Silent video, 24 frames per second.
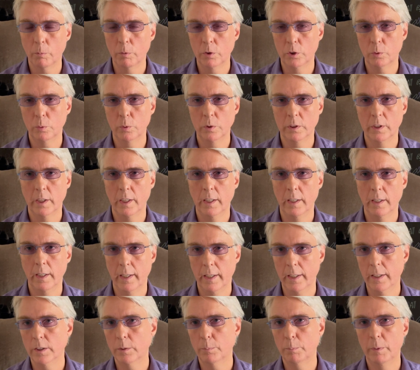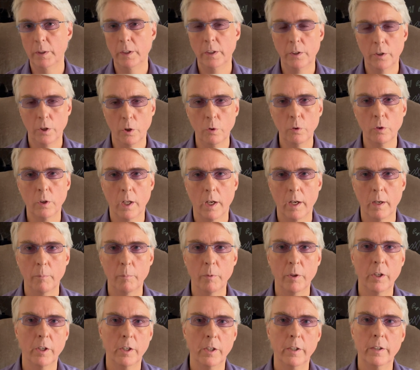which was a ASP code
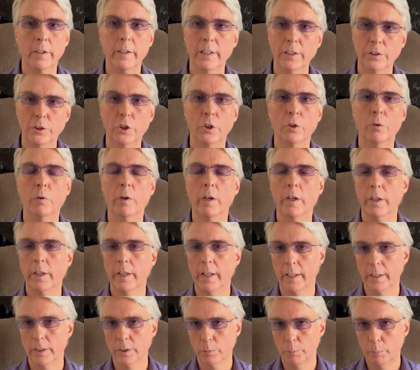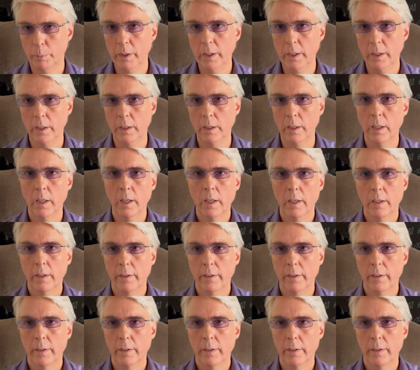library that generated ASP